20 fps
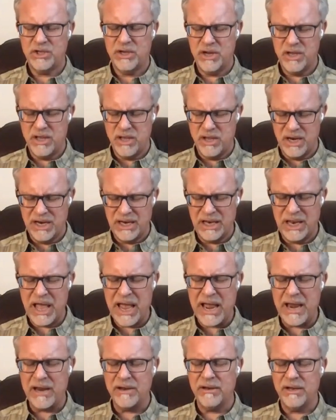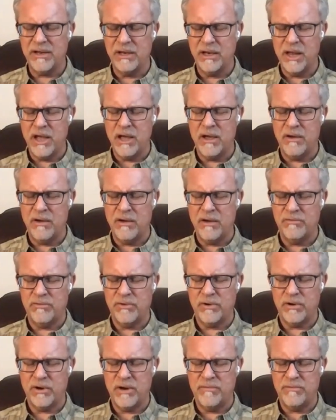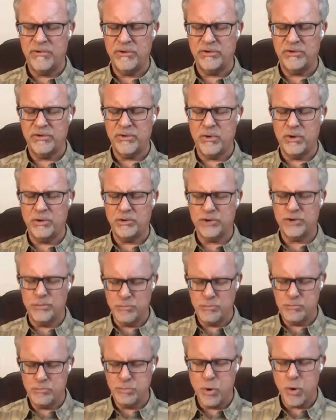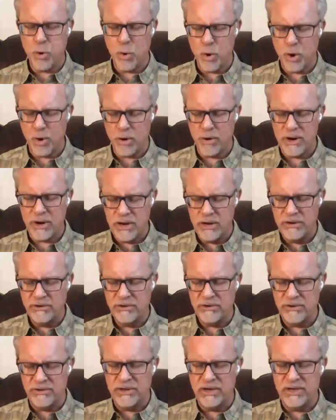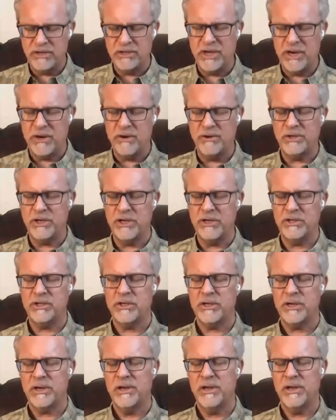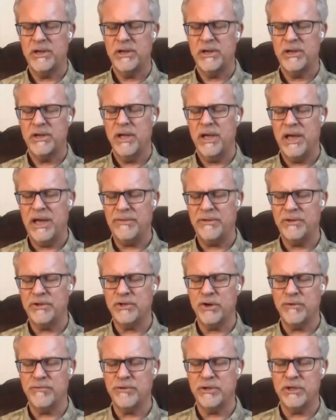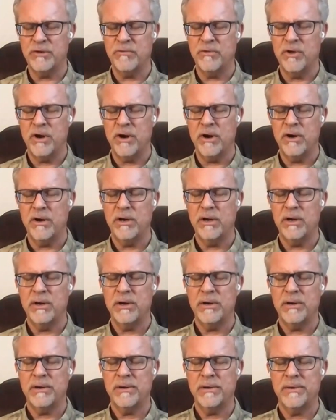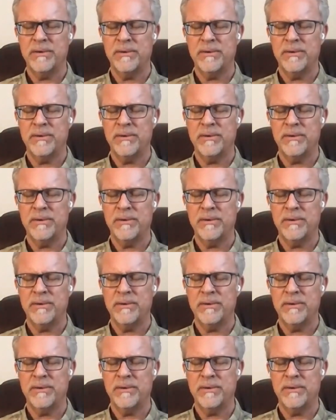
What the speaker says: this light and love of the soul to pour into these energies at the surface of the heart.